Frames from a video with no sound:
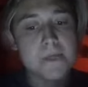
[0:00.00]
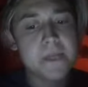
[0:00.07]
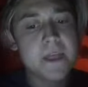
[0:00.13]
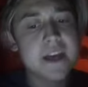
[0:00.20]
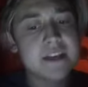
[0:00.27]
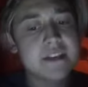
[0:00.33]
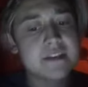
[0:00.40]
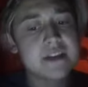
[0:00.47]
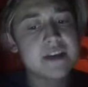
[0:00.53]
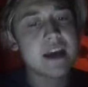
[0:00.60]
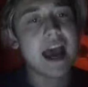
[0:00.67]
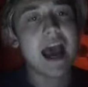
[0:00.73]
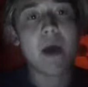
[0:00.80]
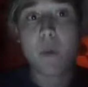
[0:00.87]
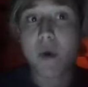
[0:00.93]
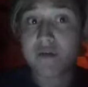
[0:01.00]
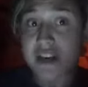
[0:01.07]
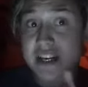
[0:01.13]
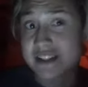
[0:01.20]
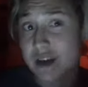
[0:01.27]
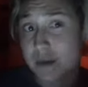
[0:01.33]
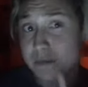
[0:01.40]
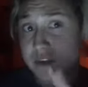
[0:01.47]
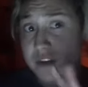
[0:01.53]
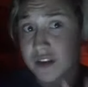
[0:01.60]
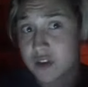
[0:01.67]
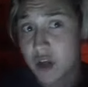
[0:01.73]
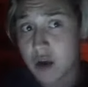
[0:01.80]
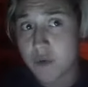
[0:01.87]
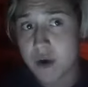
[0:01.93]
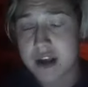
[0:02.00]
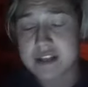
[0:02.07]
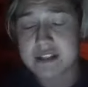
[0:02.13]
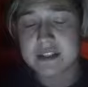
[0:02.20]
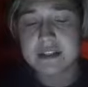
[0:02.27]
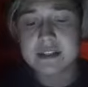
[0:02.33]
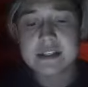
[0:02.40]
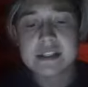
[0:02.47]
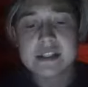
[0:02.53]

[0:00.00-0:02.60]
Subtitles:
This, however, is up to the director.